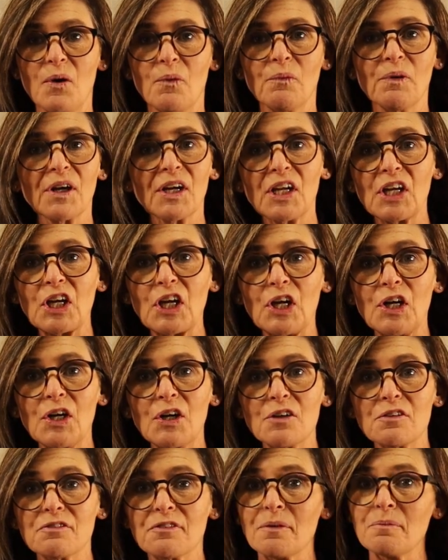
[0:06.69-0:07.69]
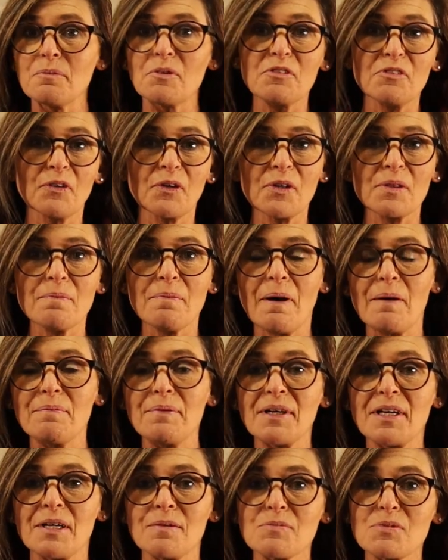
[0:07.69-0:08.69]
We're going to go from before the
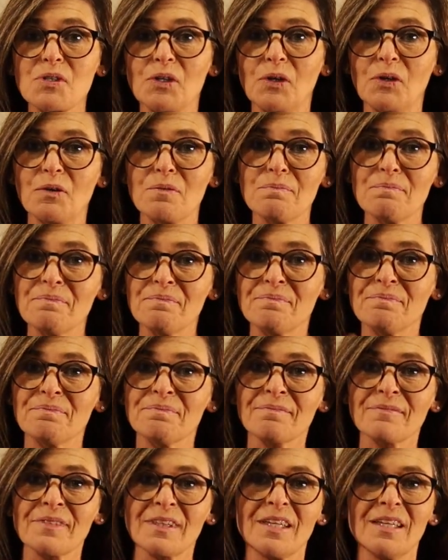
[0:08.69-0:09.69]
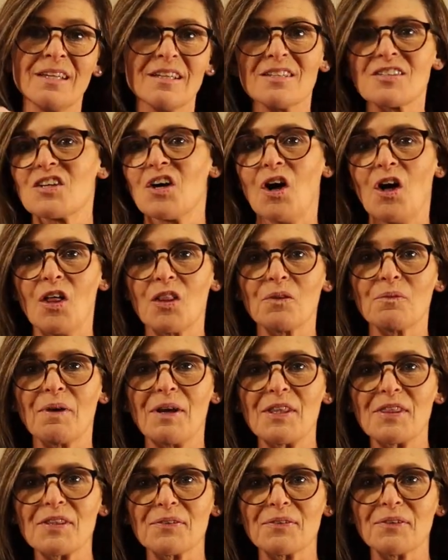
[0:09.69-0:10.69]
puppy comes home to all the
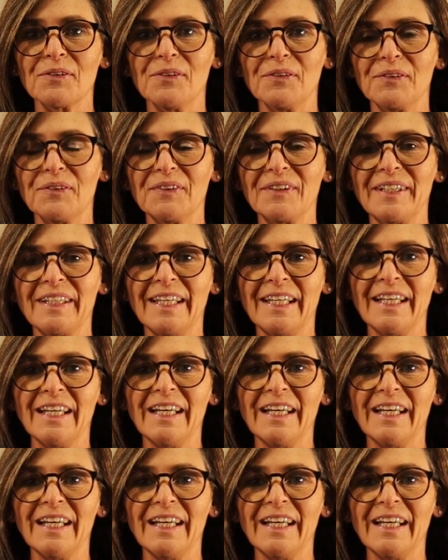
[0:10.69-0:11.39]
way through